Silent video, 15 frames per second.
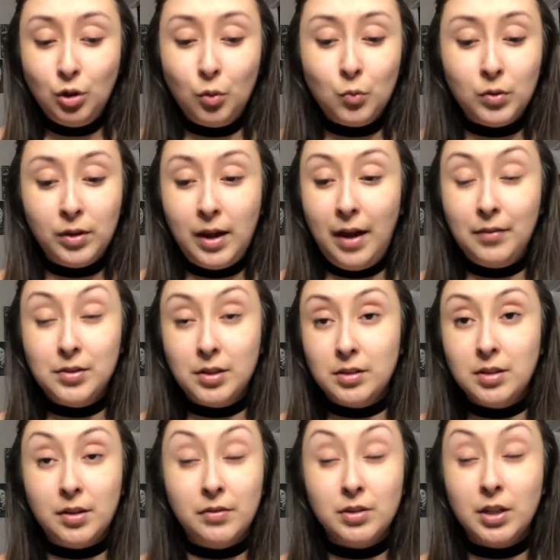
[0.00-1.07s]
don't really have
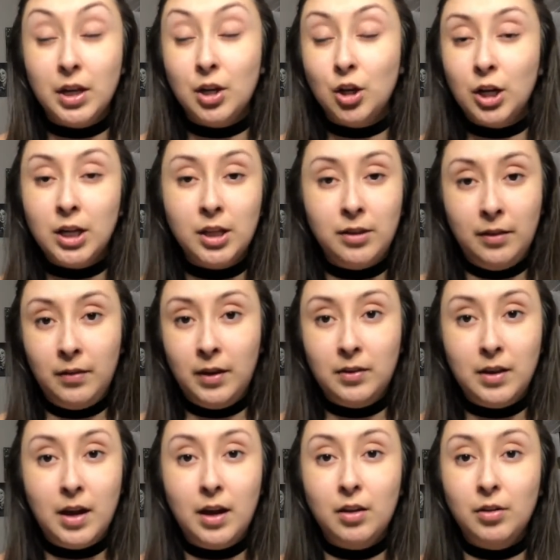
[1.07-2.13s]
sensitive skin or anything
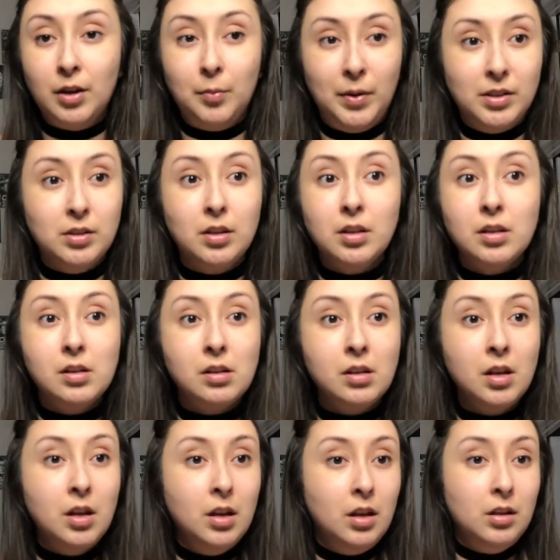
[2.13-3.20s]
like that. Like my
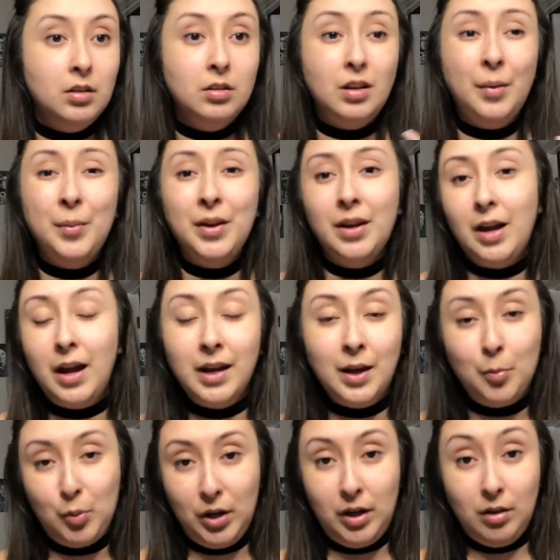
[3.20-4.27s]
skin, I mean, I
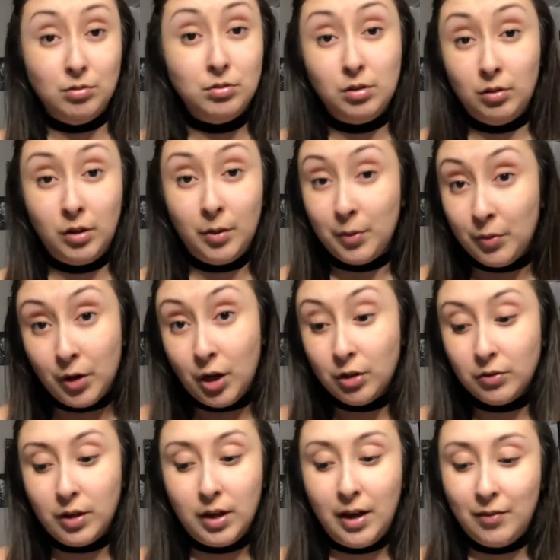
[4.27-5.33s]
get breakouts, don't get me
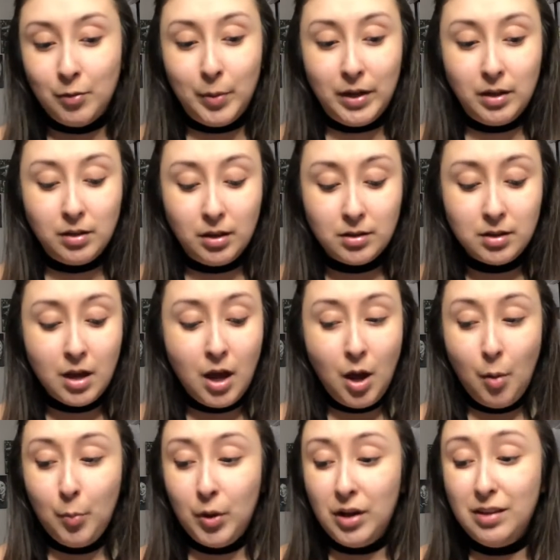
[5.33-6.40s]
wrong, like everybody does,
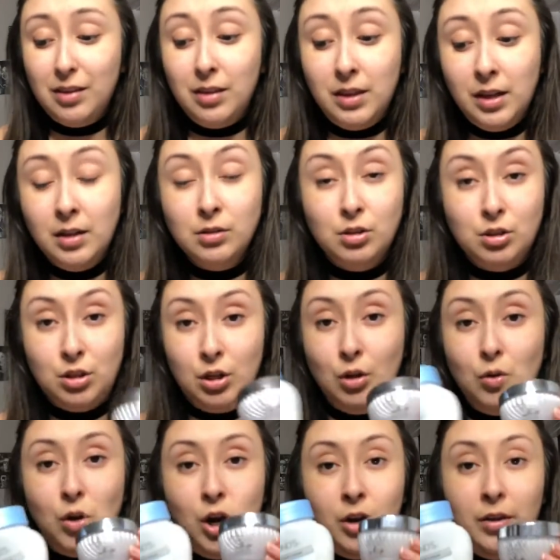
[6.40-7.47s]
but these
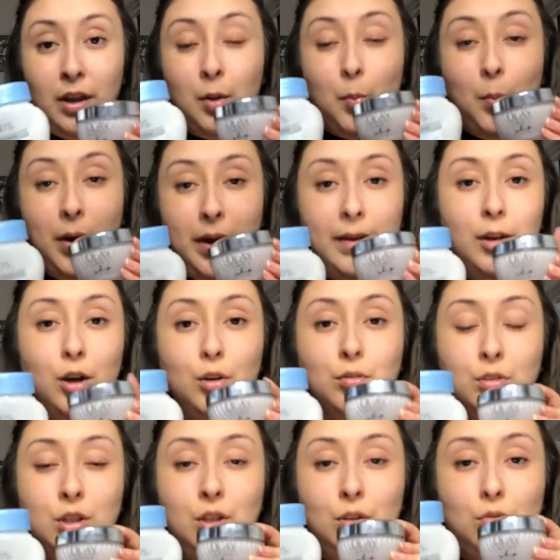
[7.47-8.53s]
two are like my
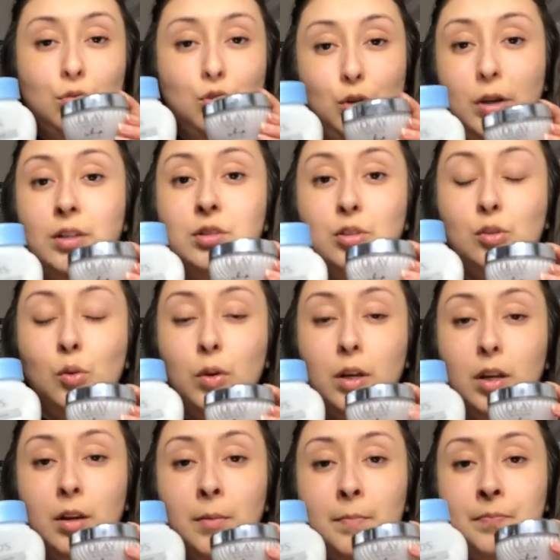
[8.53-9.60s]
go-to
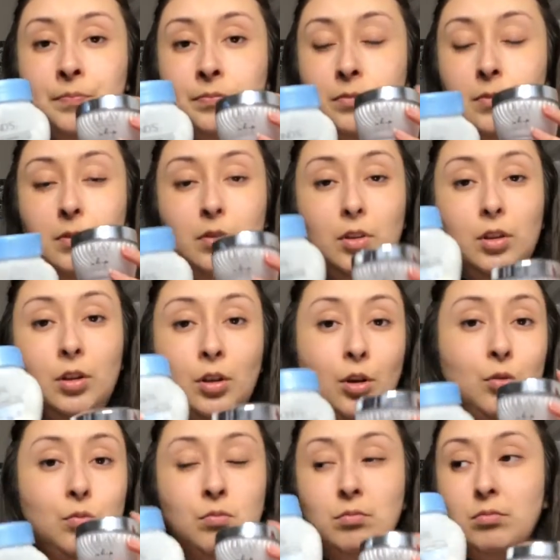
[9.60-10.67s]
drugstore, you
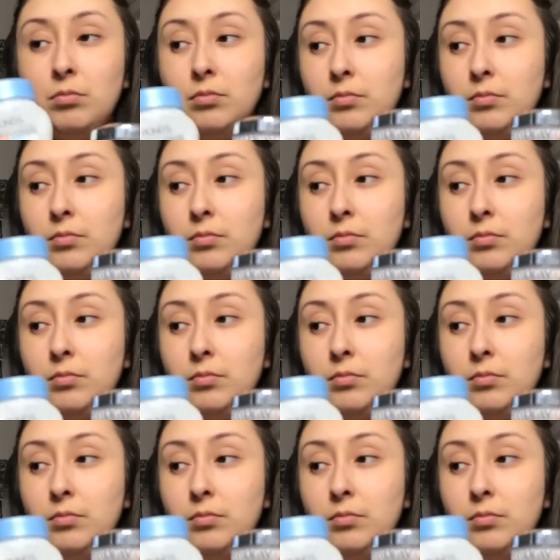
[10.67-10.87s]
know,